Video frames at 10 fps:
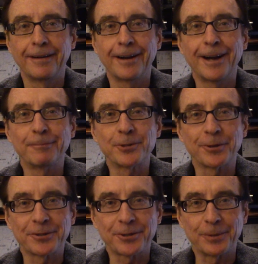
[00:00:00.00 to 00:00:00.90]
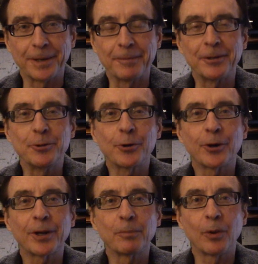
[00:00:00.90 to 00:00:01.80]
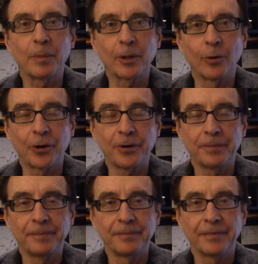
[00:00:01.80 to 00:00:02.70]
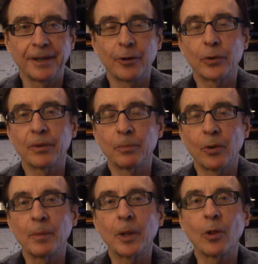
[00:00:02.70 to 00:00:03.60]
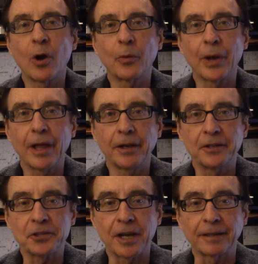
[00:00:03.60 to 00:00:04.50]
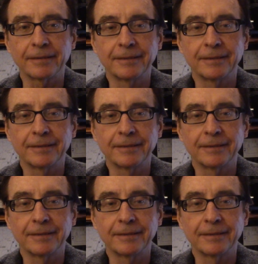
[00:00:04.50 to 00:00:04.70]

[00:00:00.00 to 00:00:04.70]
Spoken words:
I'm Jonas Urba. I'm a New York employment lawyer here with Employment Law Reality Check,